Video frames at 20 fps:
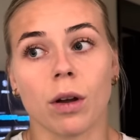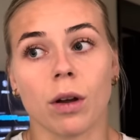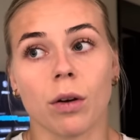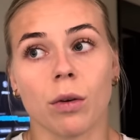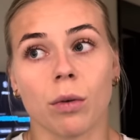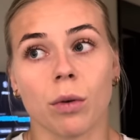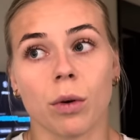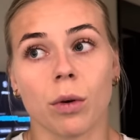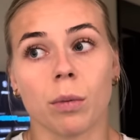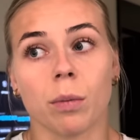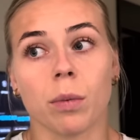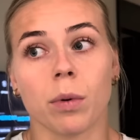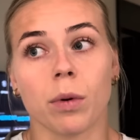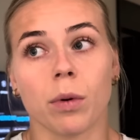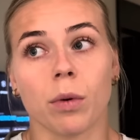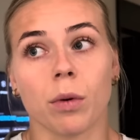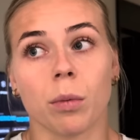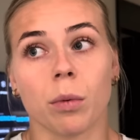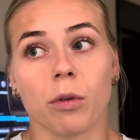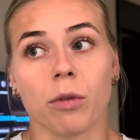
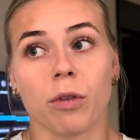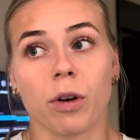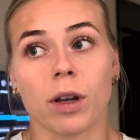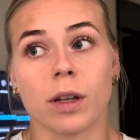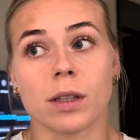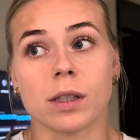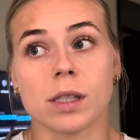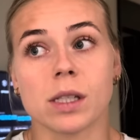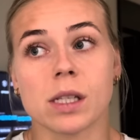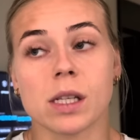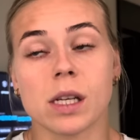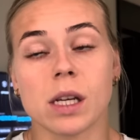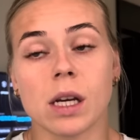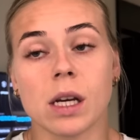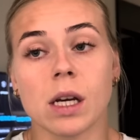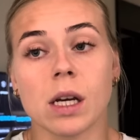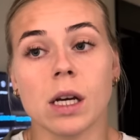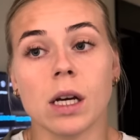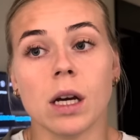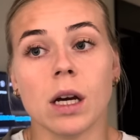group of friends,
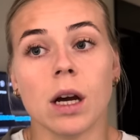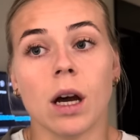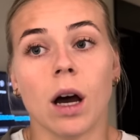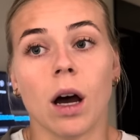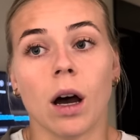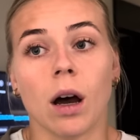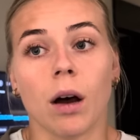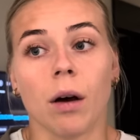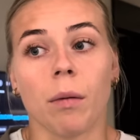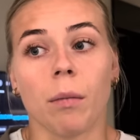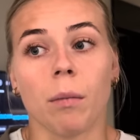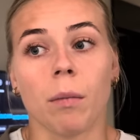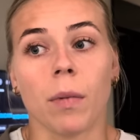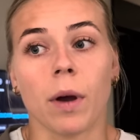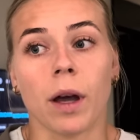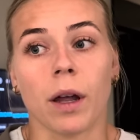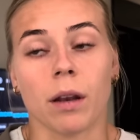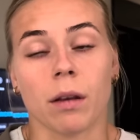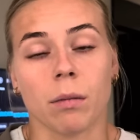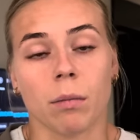
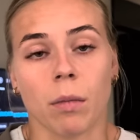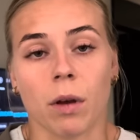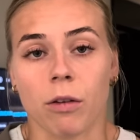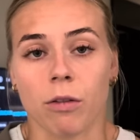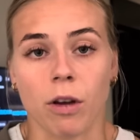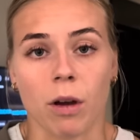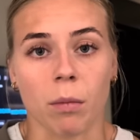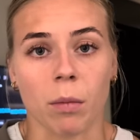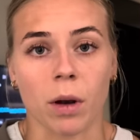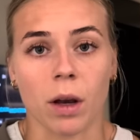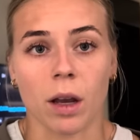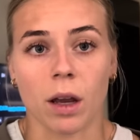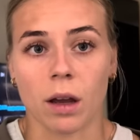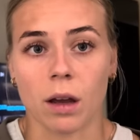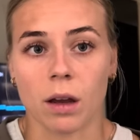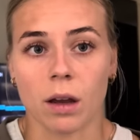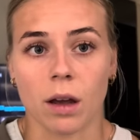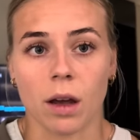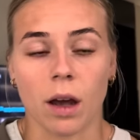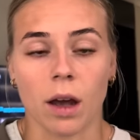and my family,
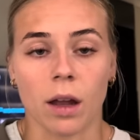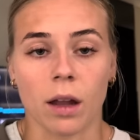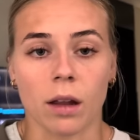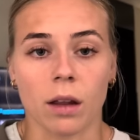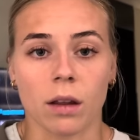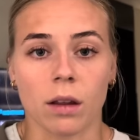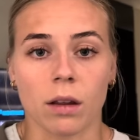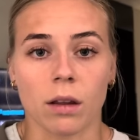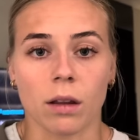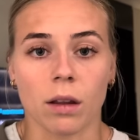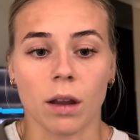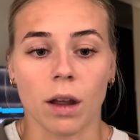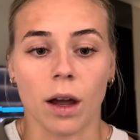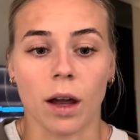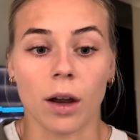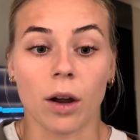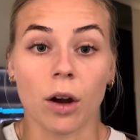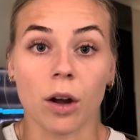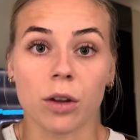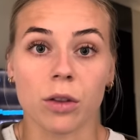and
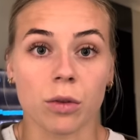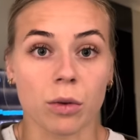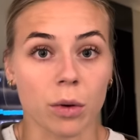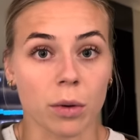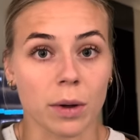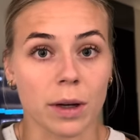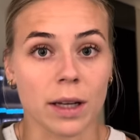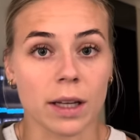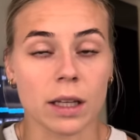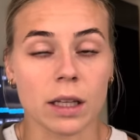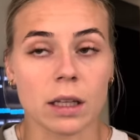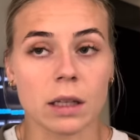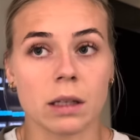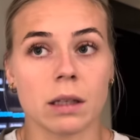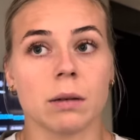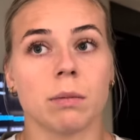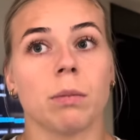I got through it,